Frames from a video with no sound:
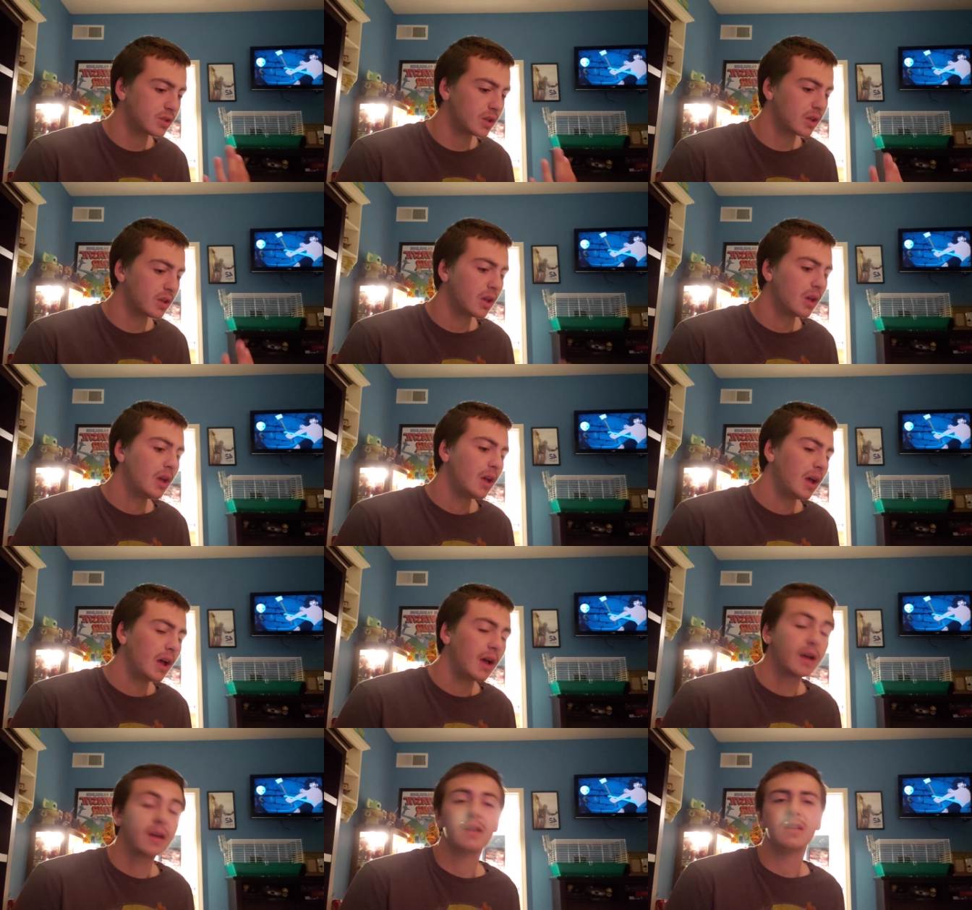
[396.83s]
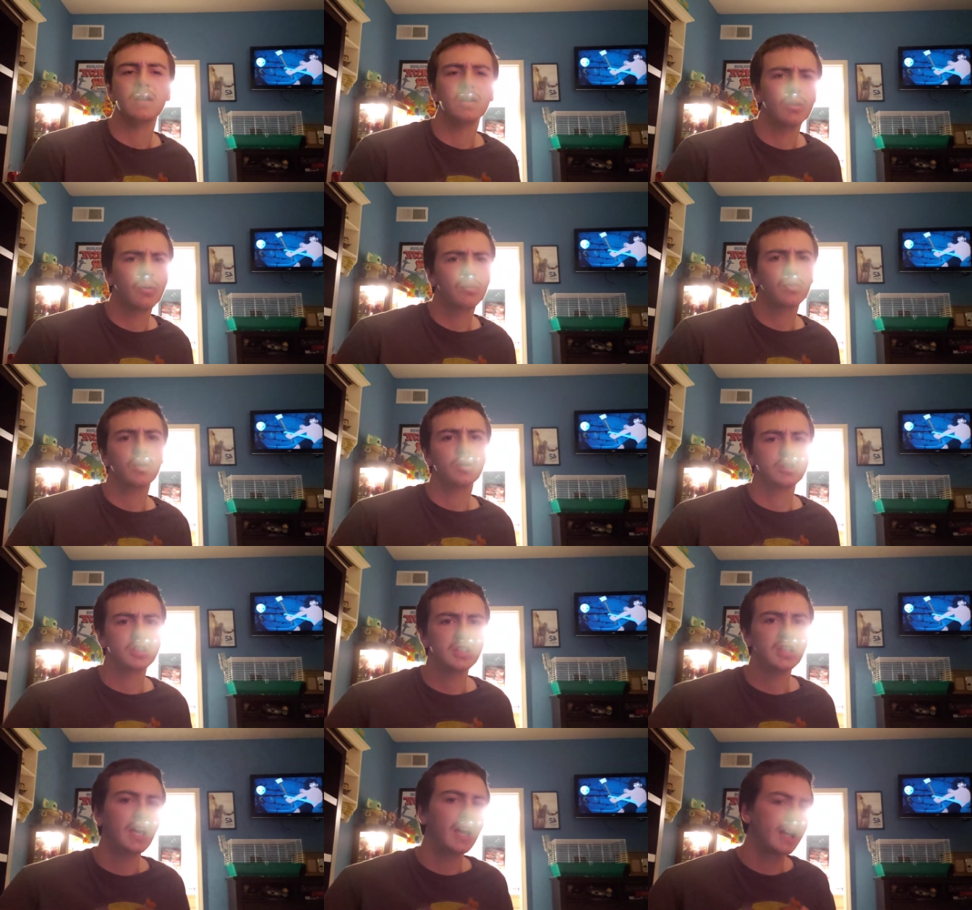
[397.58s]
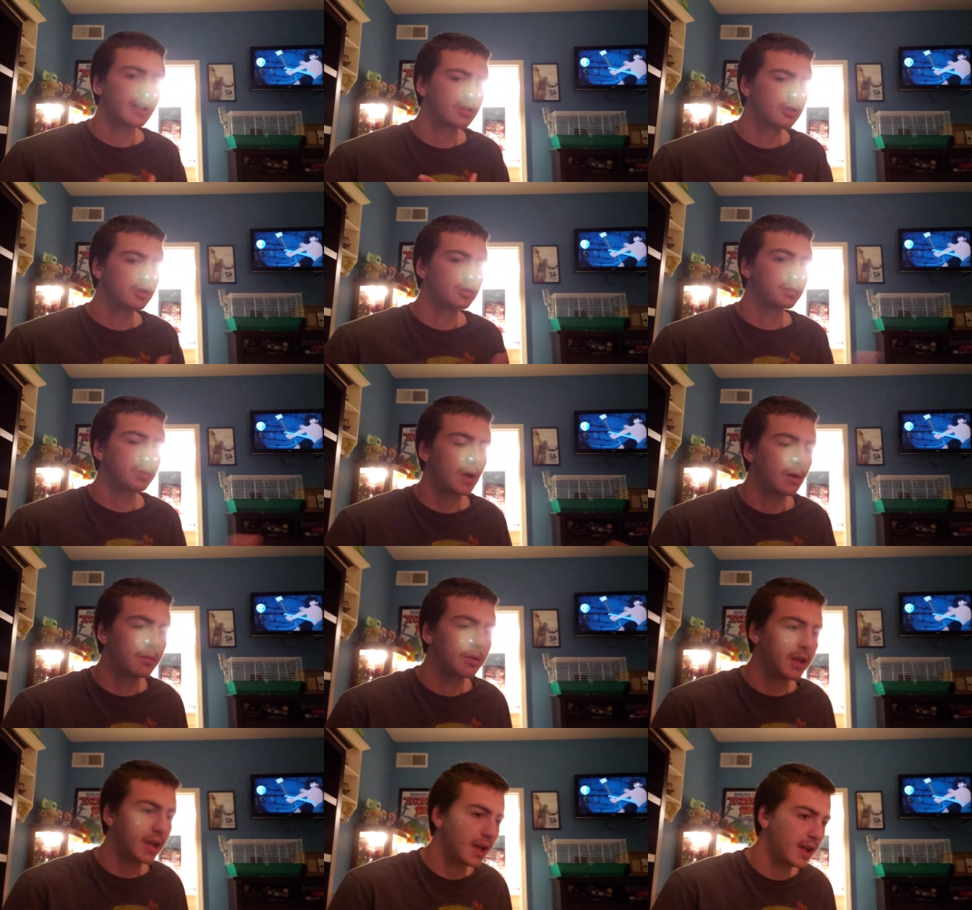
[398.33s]
Like, you know, of course, the actors
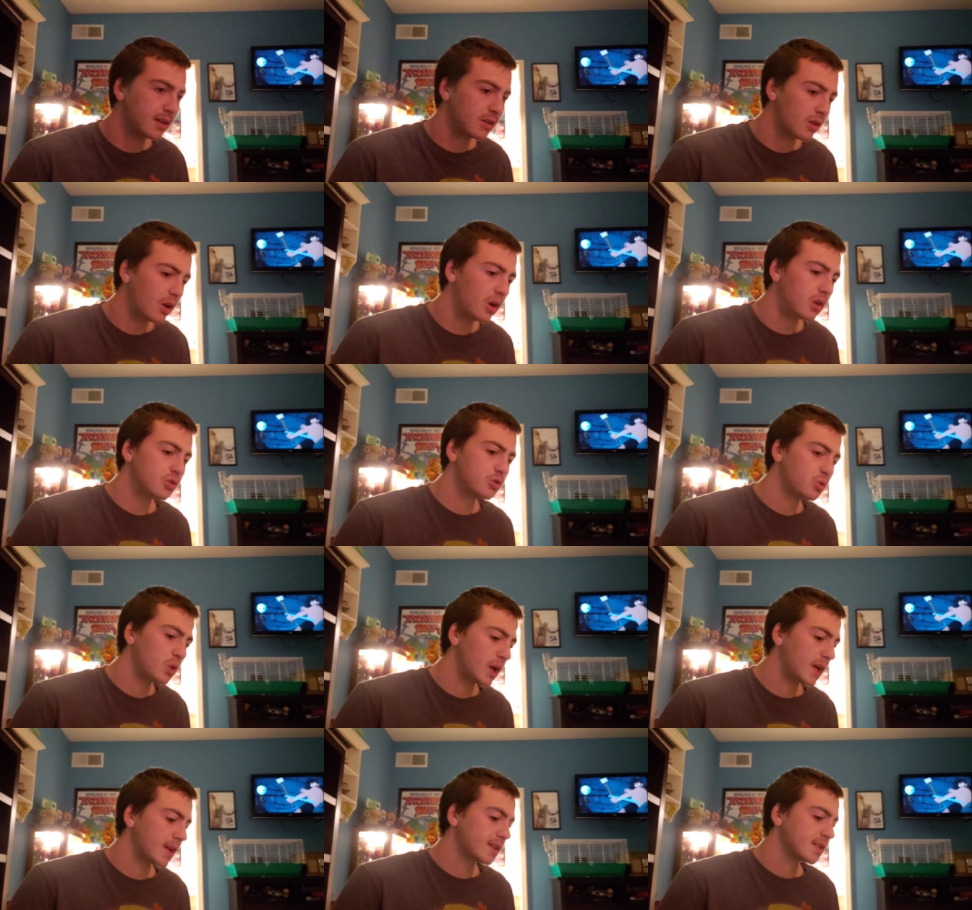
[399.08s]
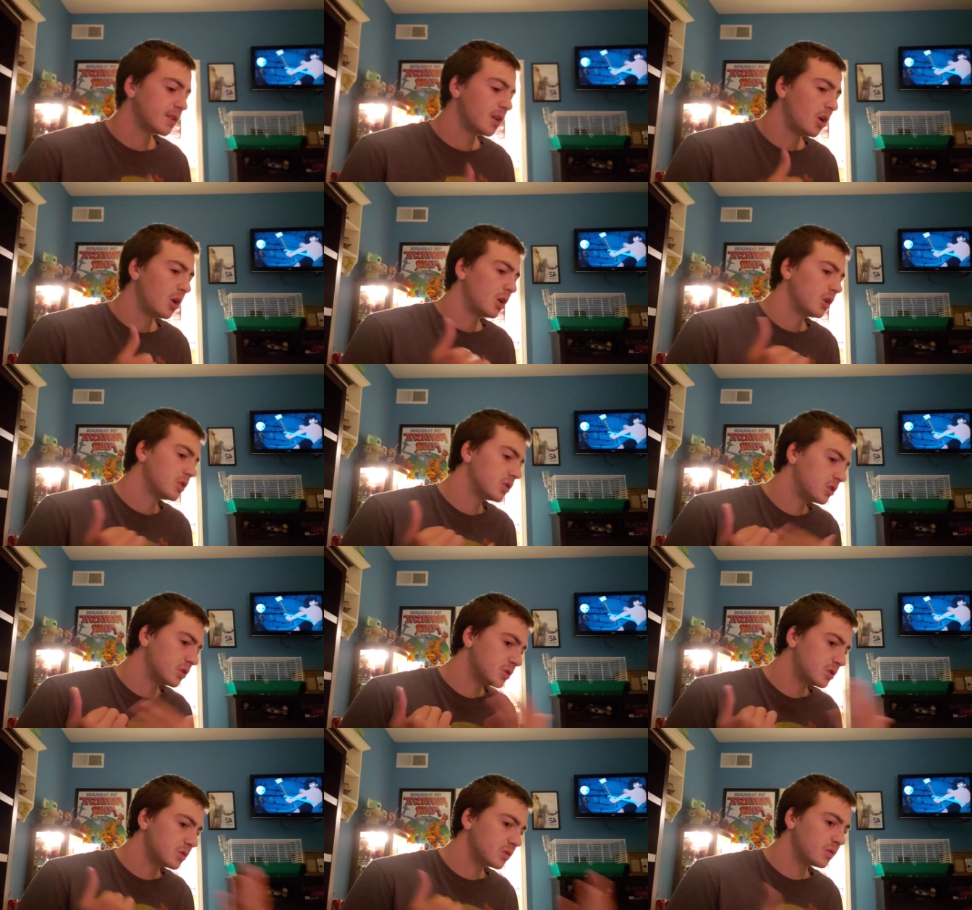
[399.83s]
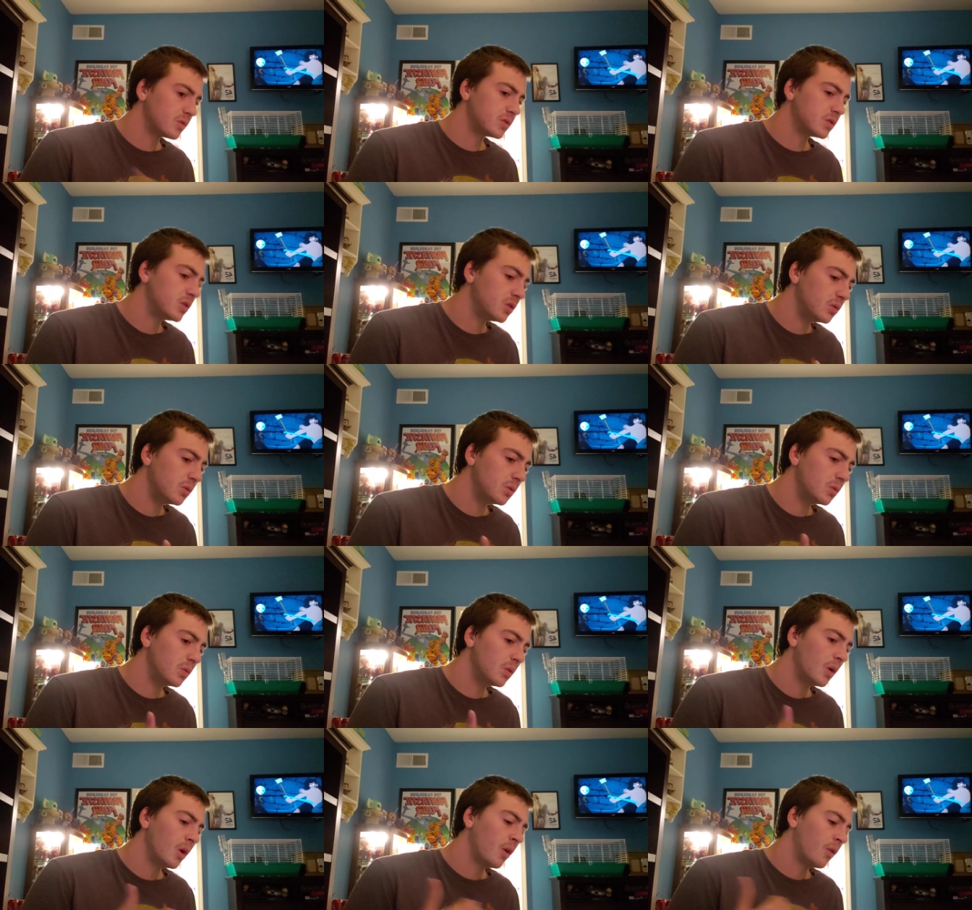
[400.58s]
probably had contracts to
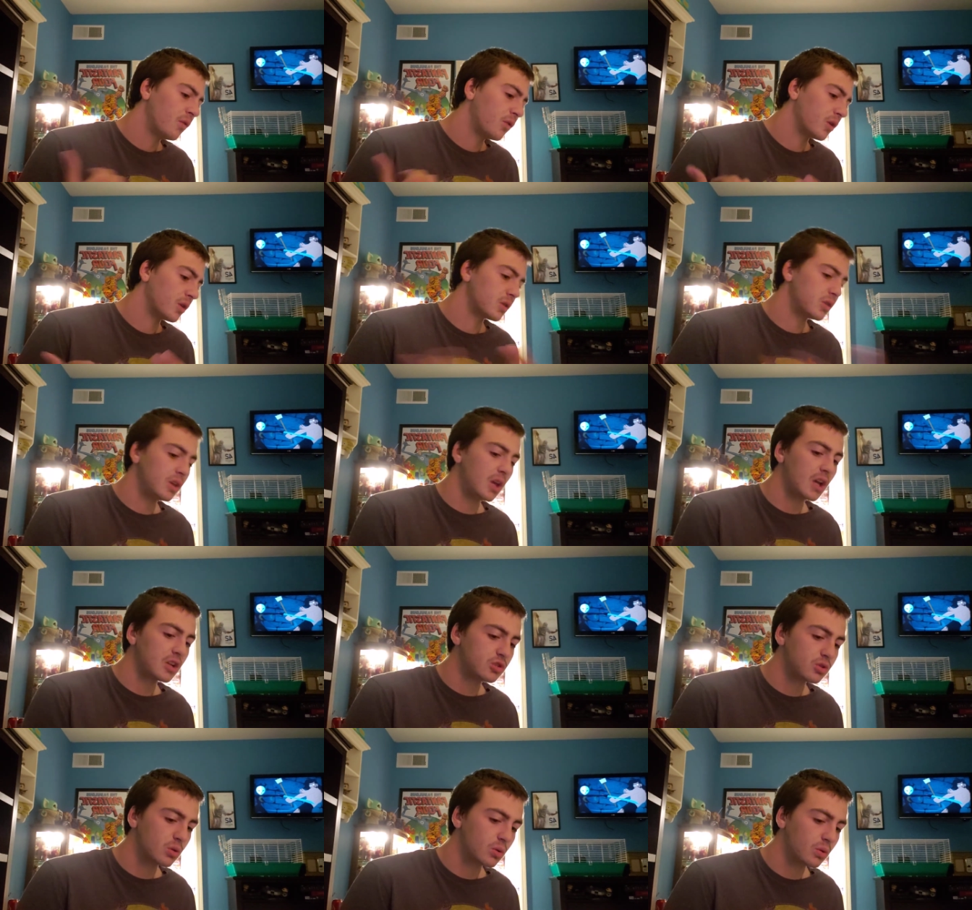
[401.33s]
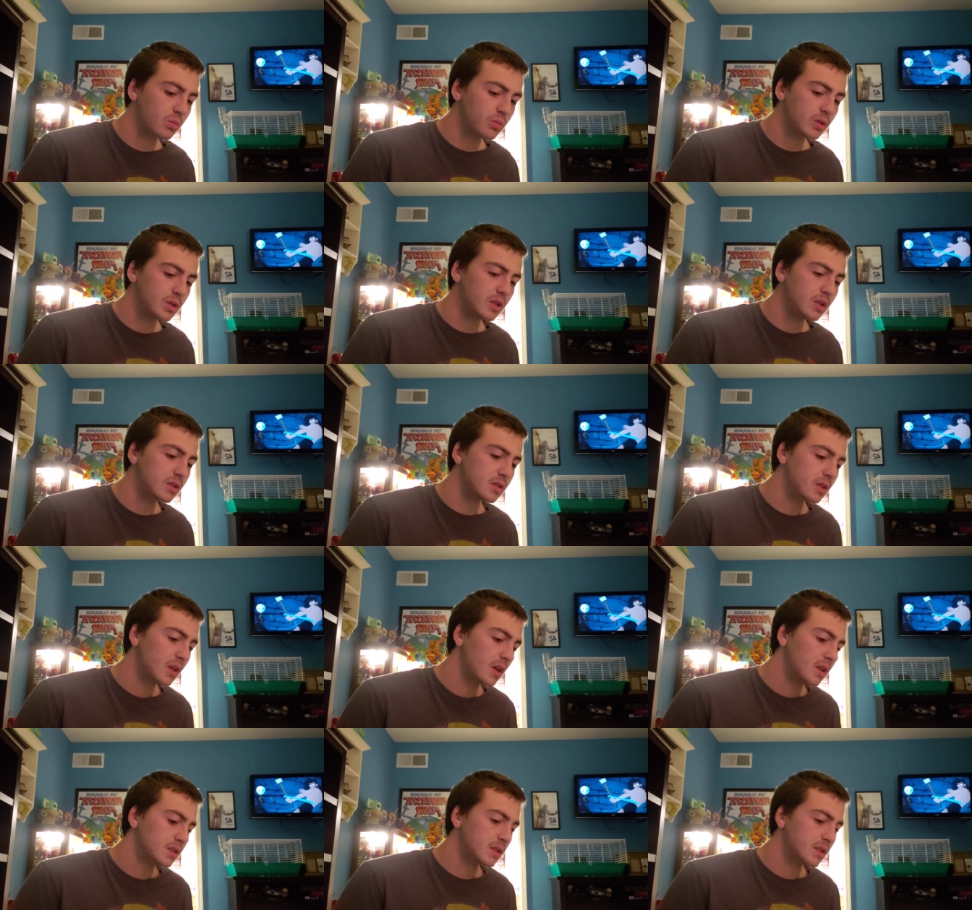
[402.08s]
to for a theatrical release.